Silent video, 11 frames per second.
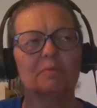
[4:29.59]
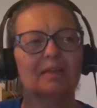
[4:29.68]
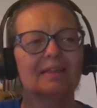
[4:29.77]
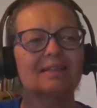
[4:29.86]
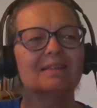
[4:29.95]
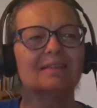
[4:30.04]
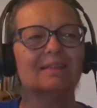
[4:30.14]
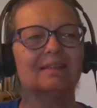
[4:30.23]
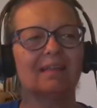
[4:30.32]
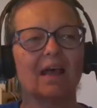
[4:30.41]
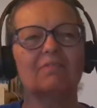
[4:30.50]
but isn't
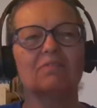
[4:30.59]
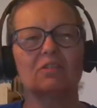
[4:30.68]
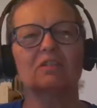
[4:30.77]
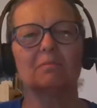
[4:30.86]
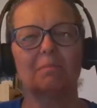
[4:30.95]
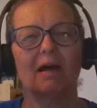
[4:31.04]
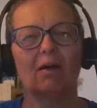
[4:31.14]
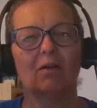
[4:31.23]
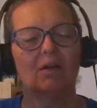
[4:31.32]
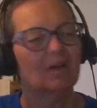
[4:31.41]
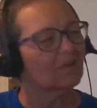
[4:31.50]
life just about